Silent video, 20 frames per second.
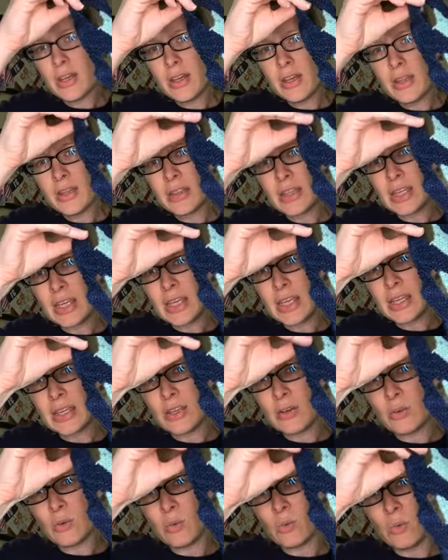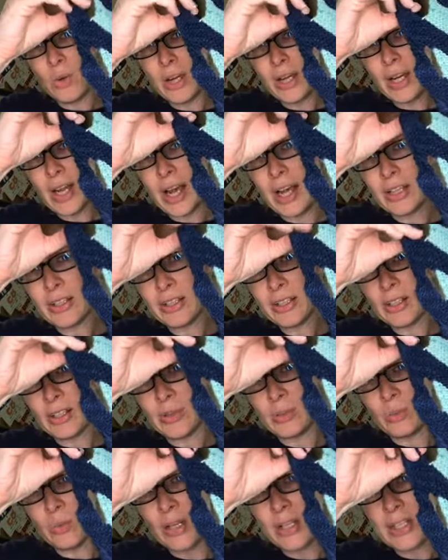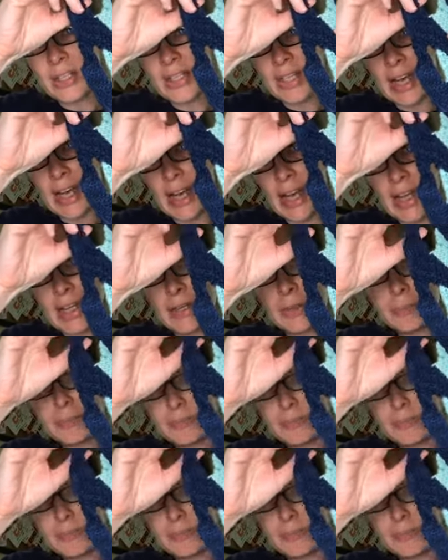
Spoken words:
the 1 color on one side